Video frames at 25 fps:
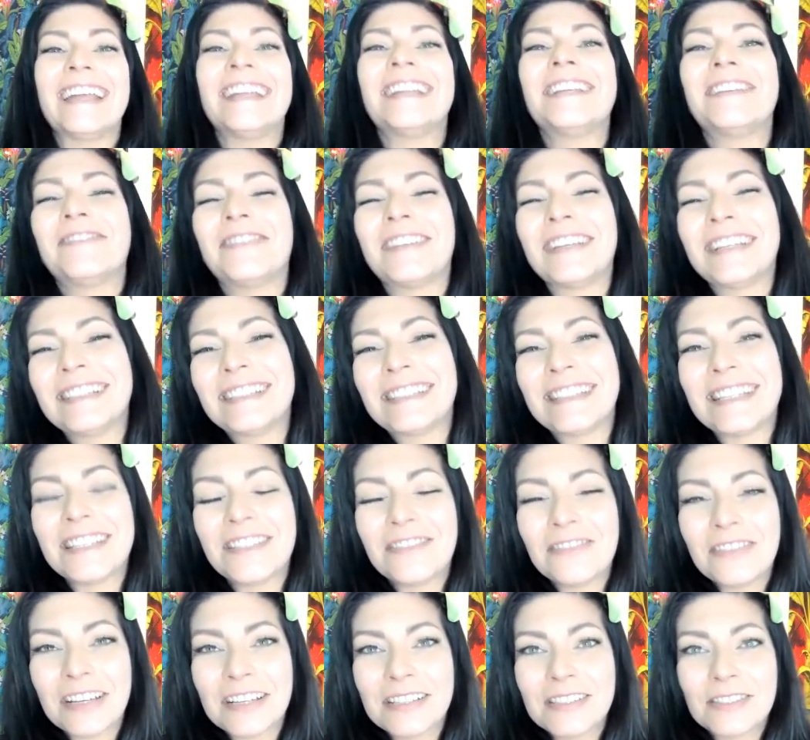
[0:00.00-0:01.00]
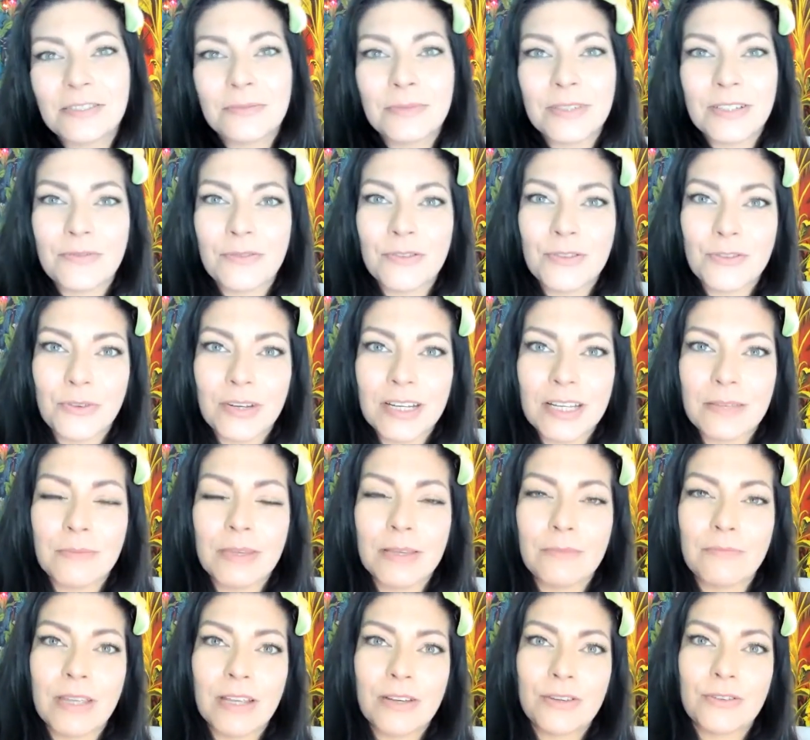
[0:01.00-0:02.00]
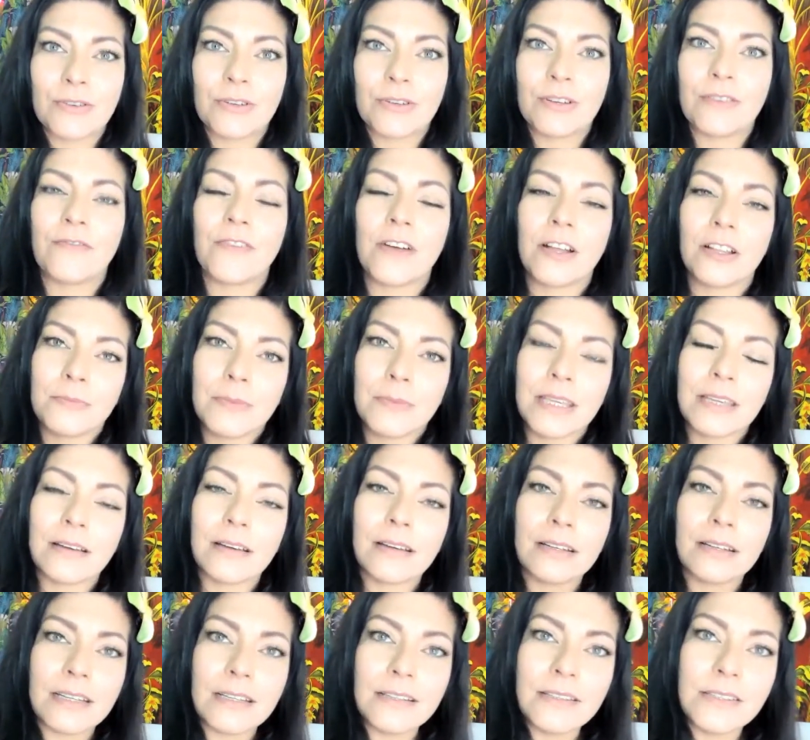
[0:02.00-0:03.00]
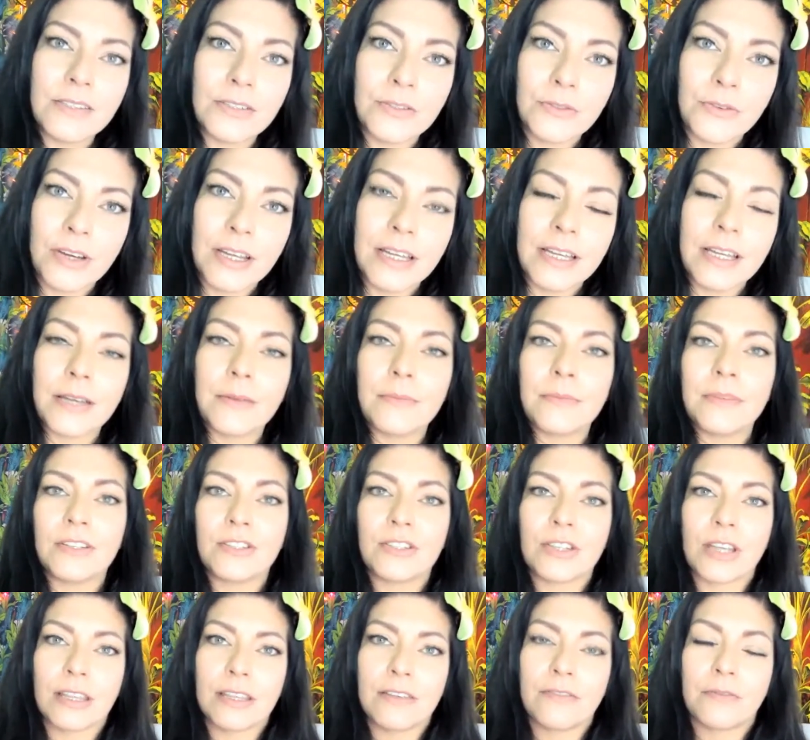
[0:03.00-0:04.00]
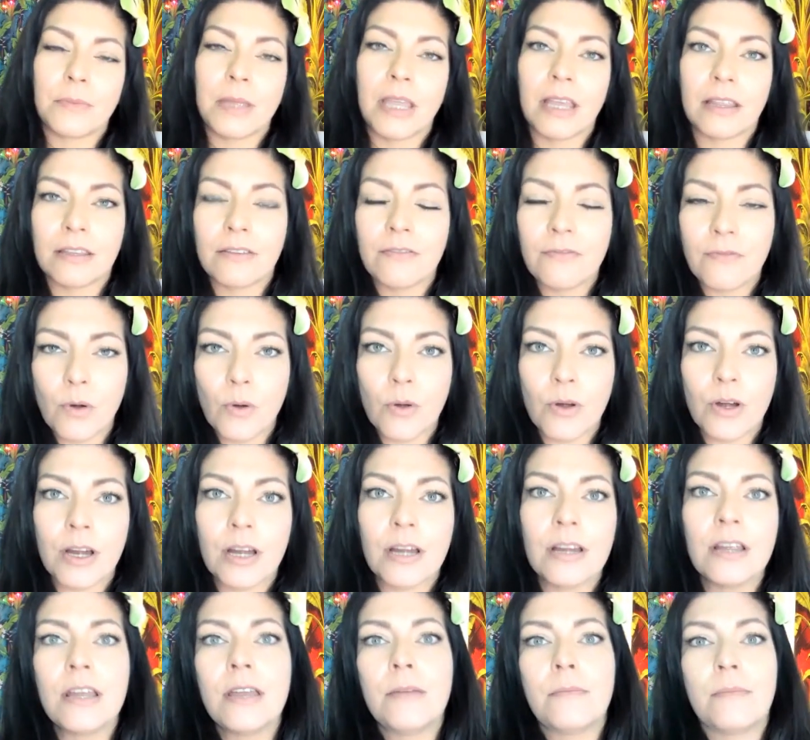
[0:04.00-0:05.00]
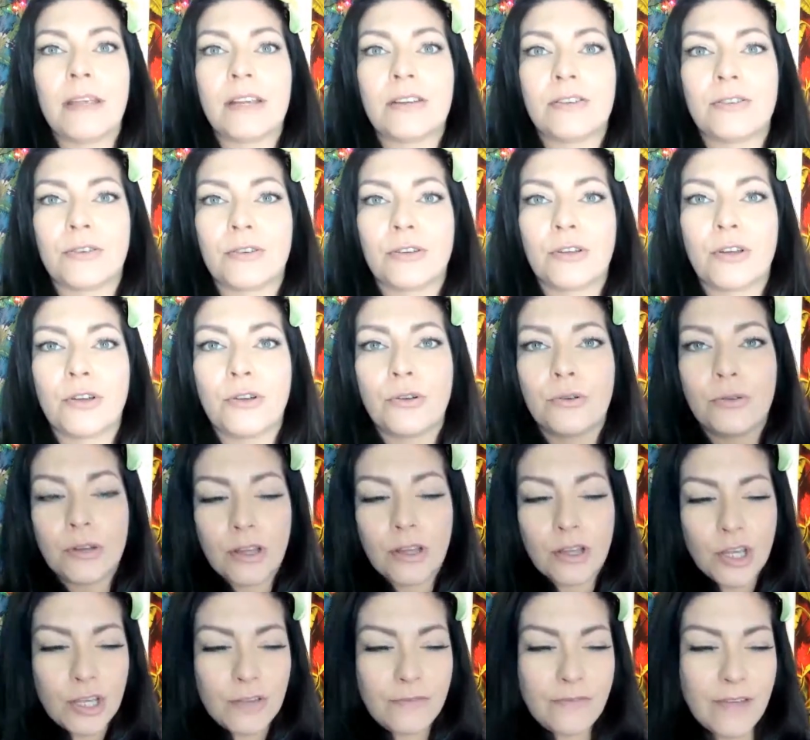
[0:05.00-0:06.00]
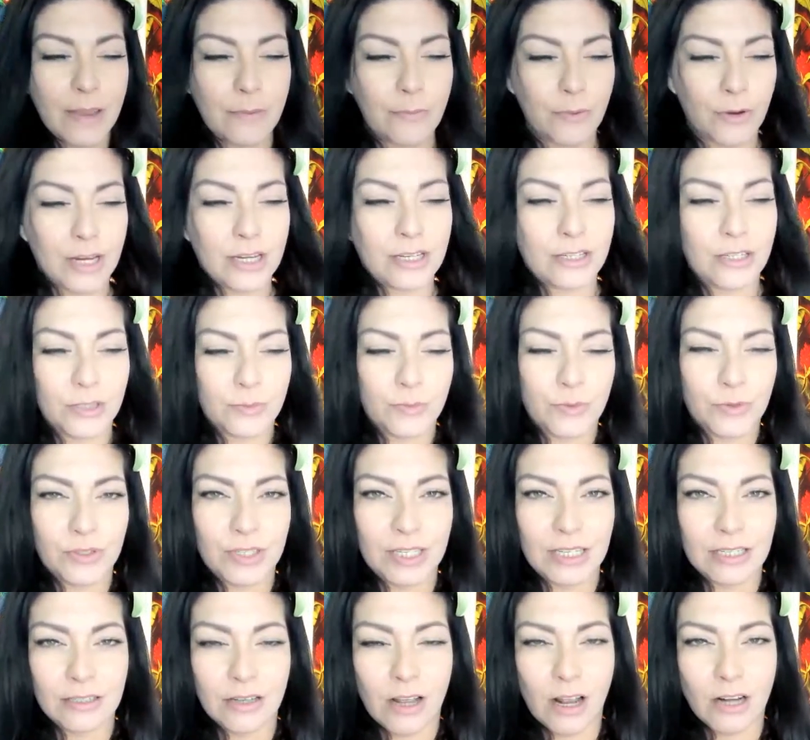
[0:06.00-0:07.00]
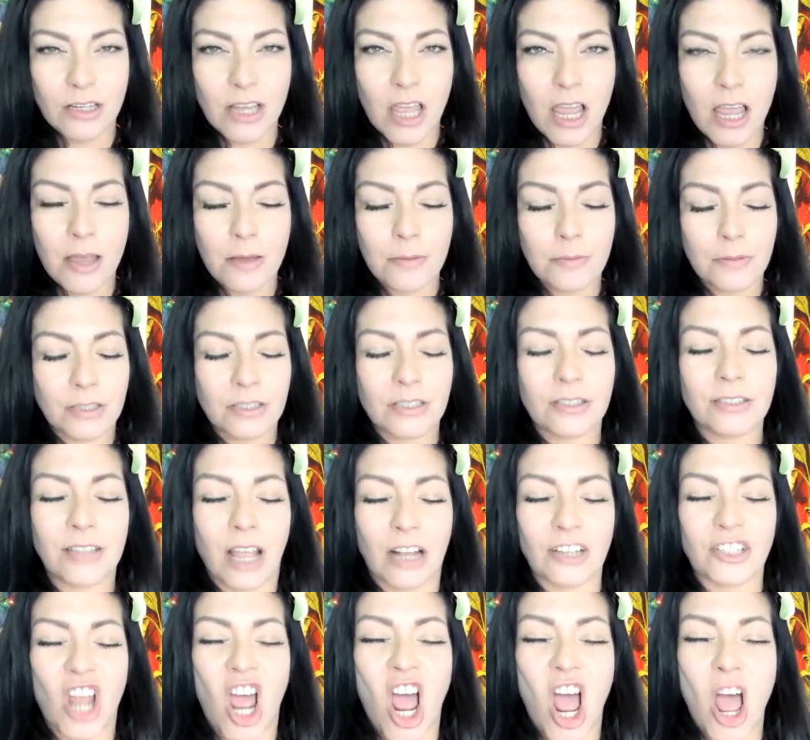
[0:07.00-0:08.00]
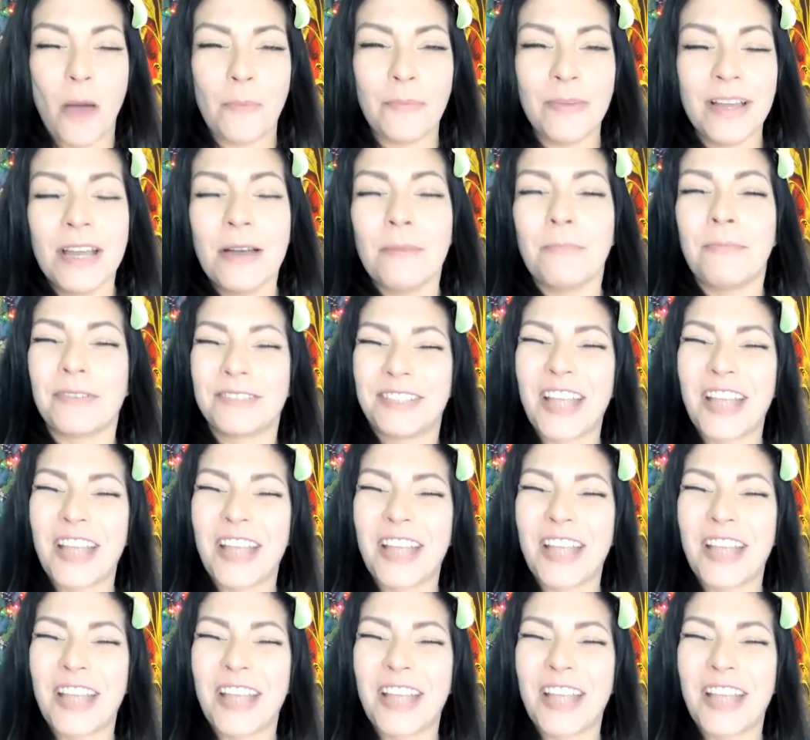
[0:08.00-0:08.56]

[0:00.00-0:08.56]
Anyways, thank you guys so much for joining me. Make sure to follow me on Instagram, Shelly from Kelly Four. Make sure to go to good vibrations boutique dot com,